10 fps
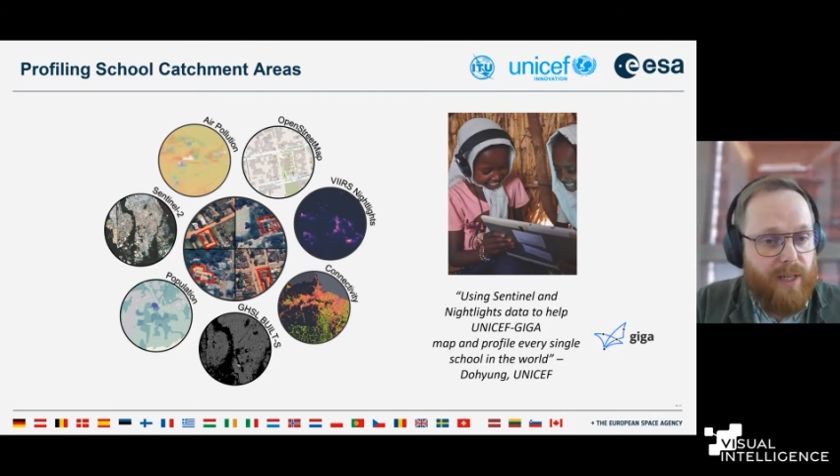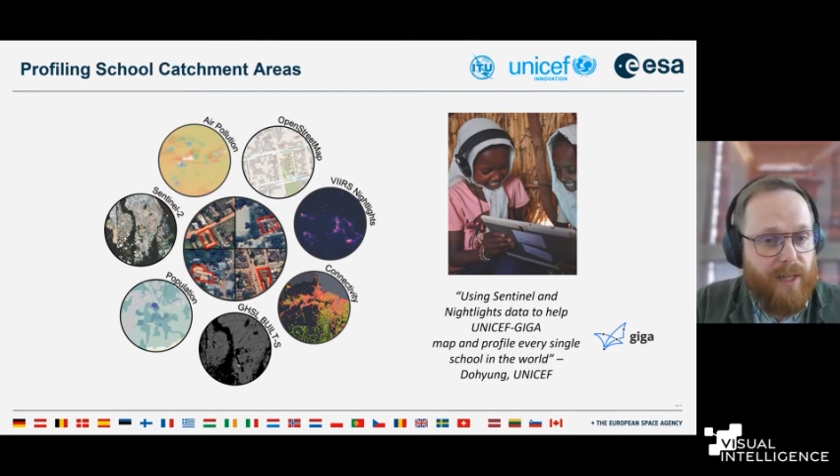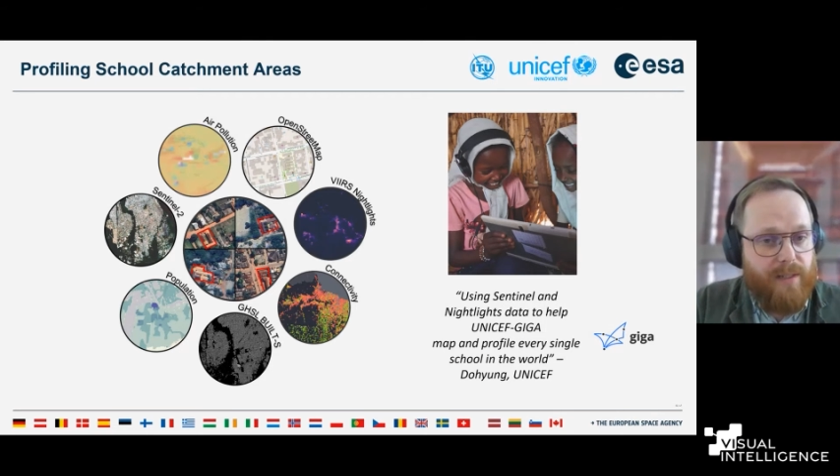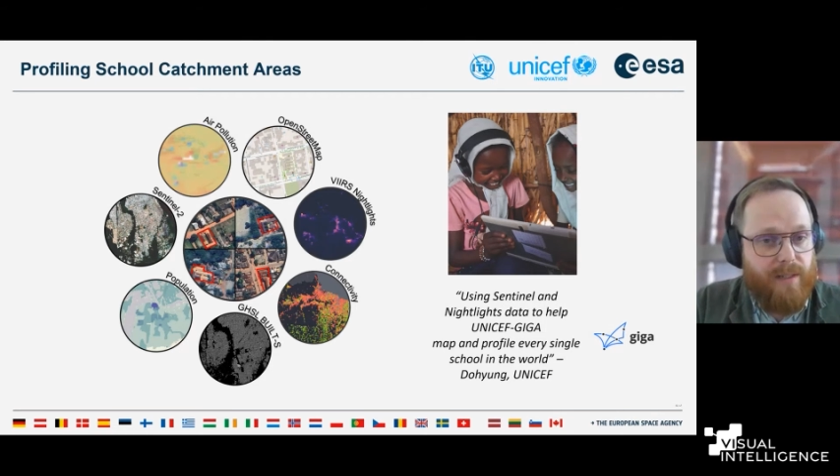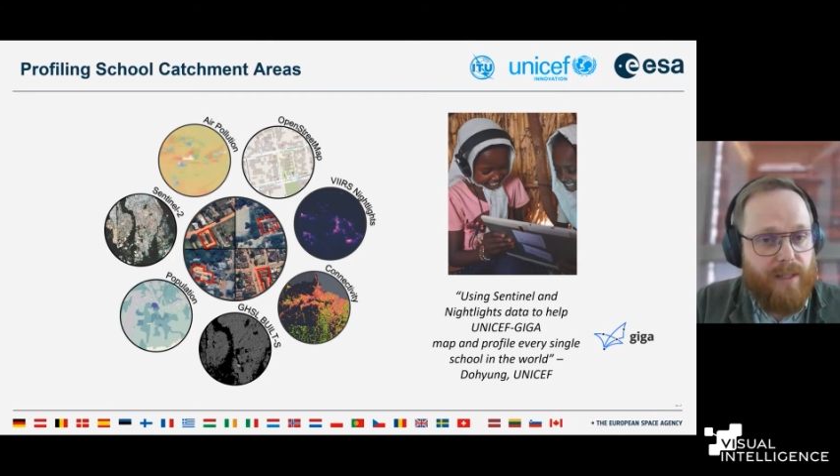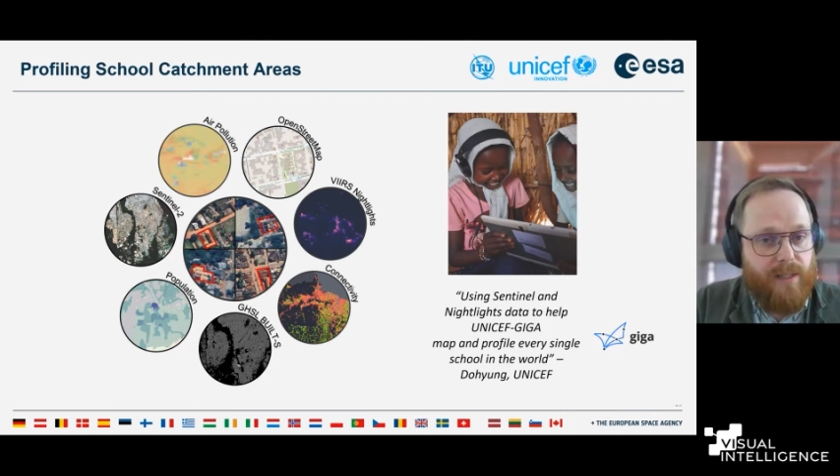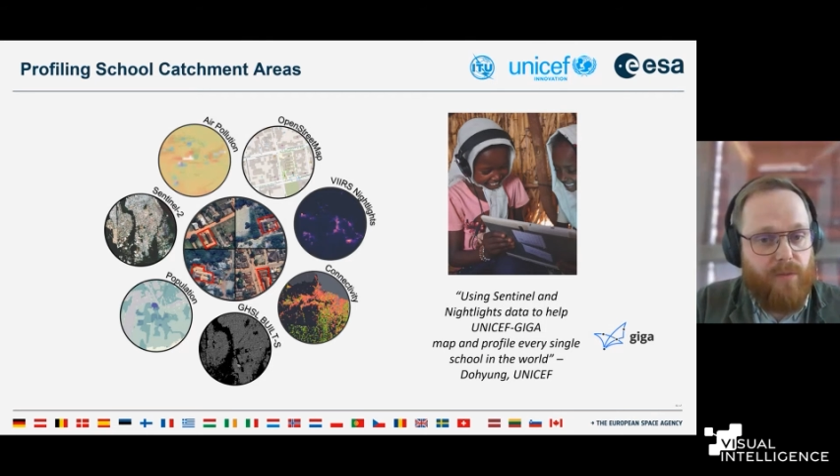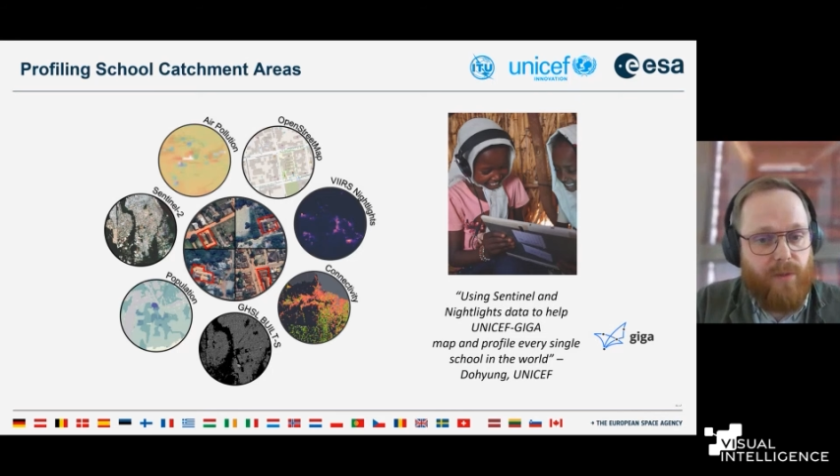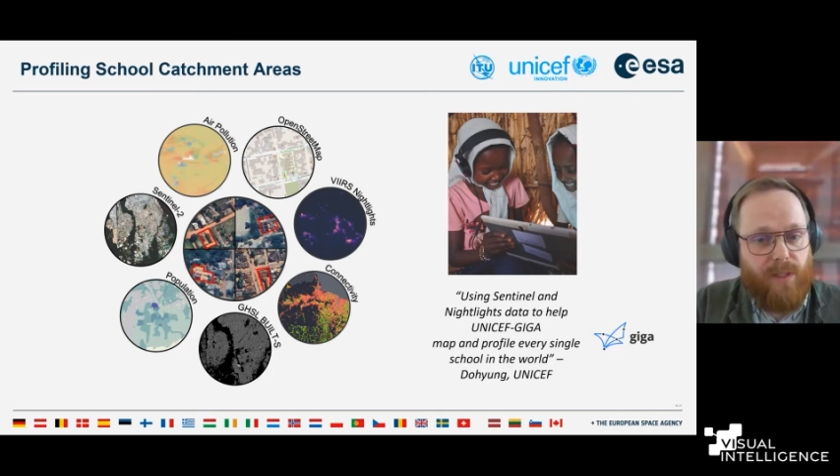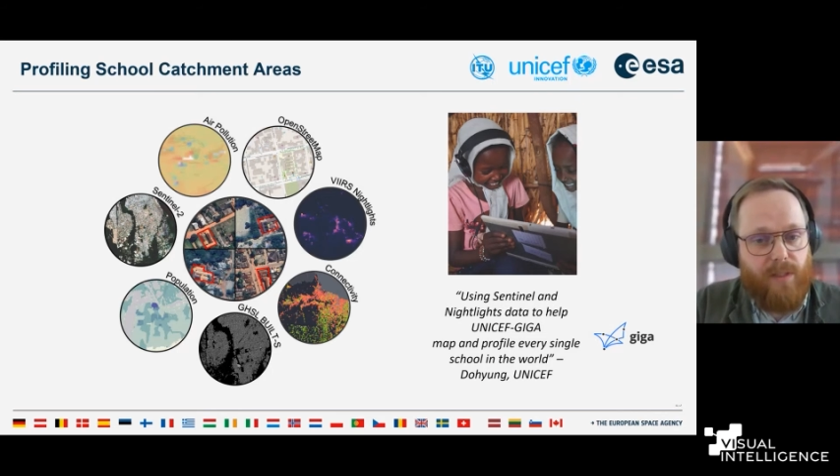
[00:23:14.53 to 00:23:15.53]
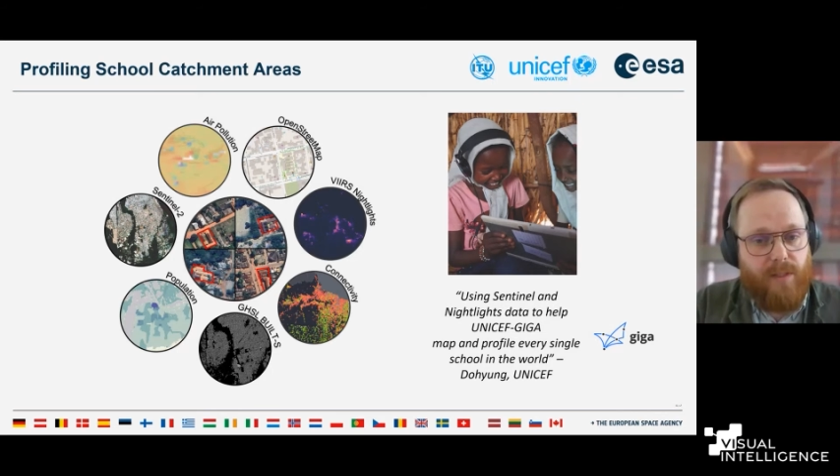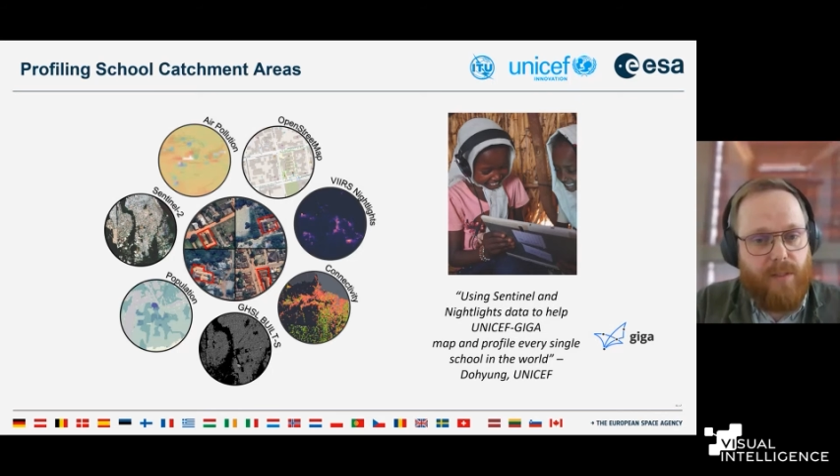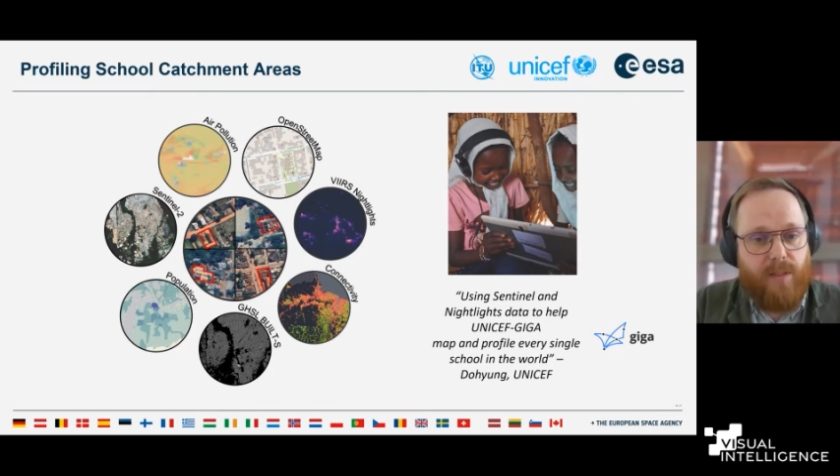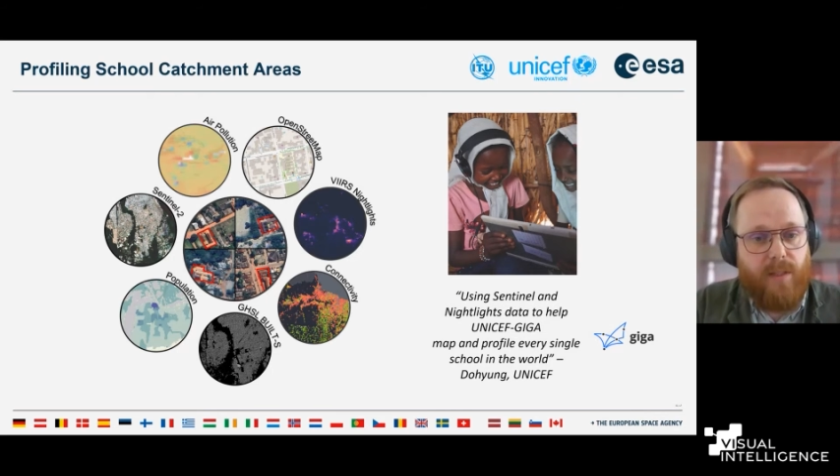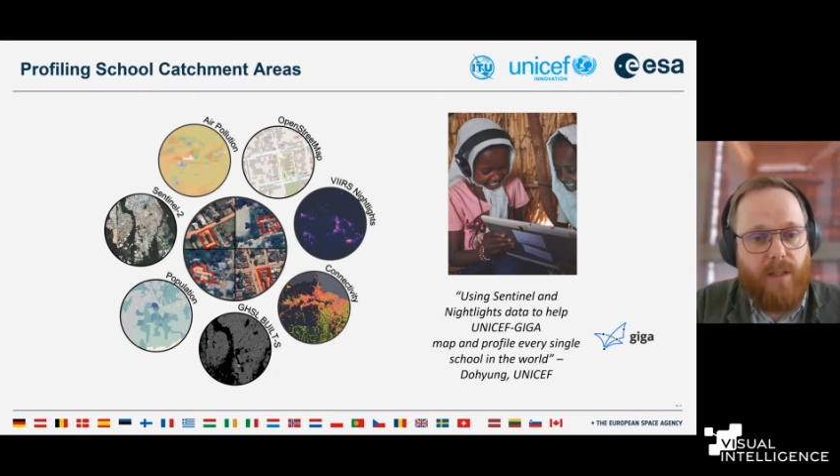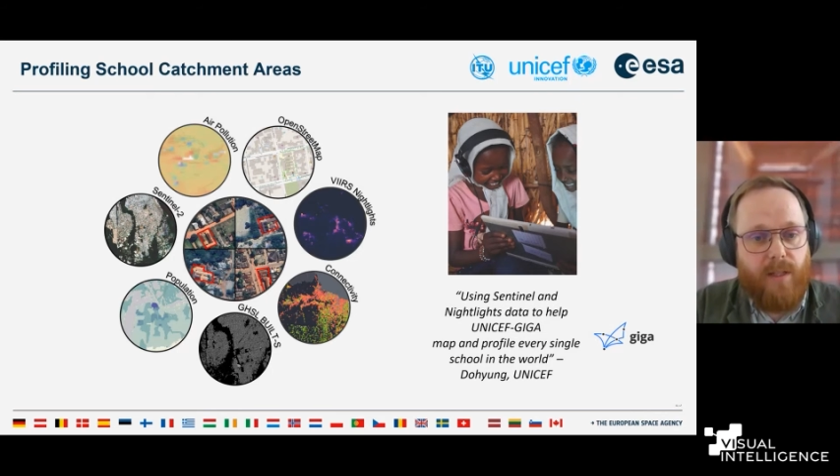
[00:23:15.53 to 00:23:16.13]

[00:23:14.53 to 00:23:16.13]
data sets for this.